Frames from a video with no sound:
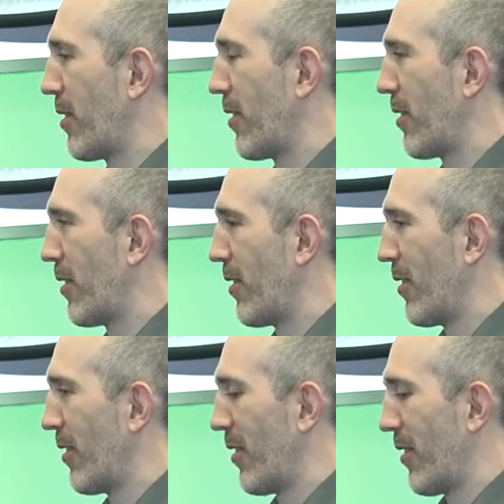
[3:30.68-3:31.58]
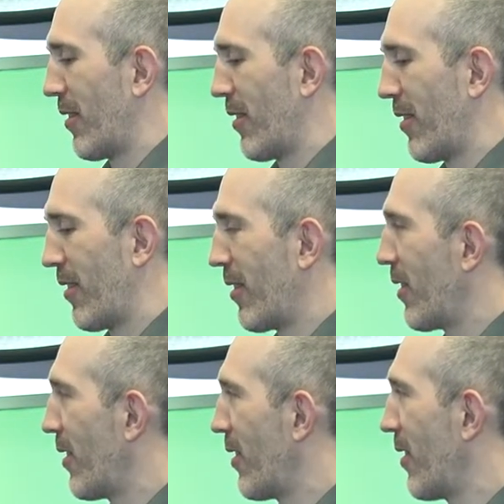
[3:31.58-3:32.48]

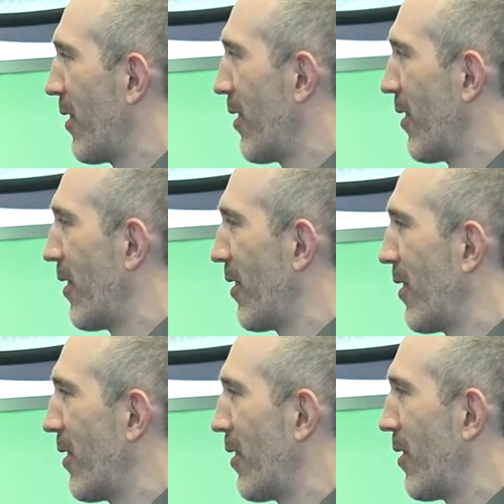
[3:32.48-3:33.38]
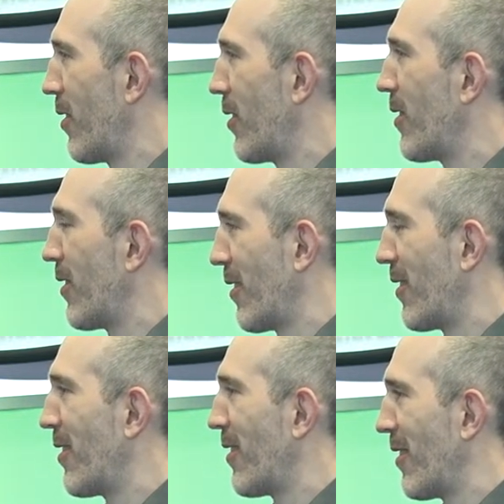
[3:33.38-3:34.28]

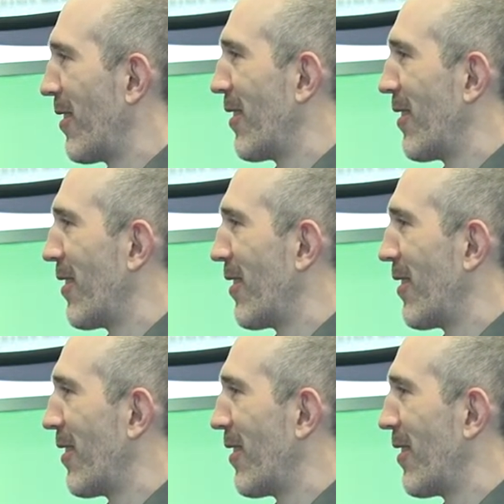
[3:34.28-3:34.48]
[no speech]